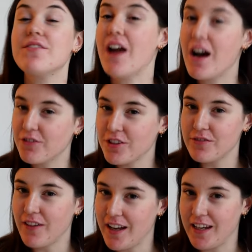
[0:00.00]
now I've got
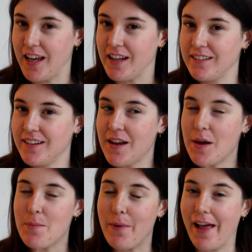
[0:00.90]
the violin,
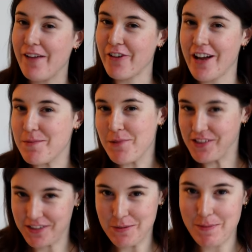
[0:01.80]
but I haven't got any
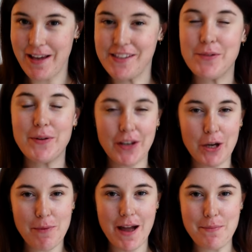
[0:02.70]
music to play, so I want to
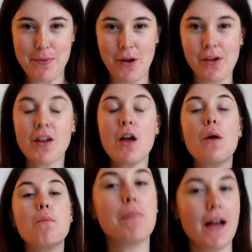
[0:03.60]
go buy a book.
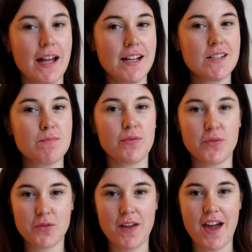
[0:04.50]
But
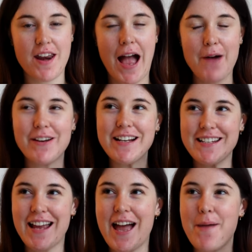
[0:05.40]
before then, I want to
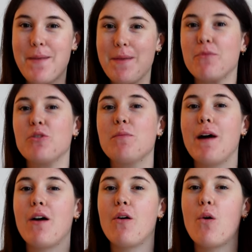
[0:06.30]
share a bit more
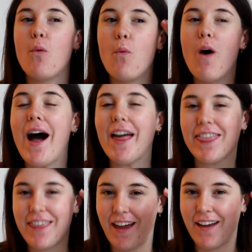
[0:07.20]
about what I
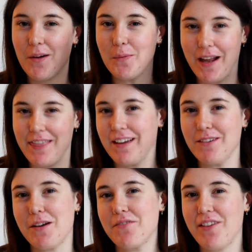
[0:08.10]
think when I think about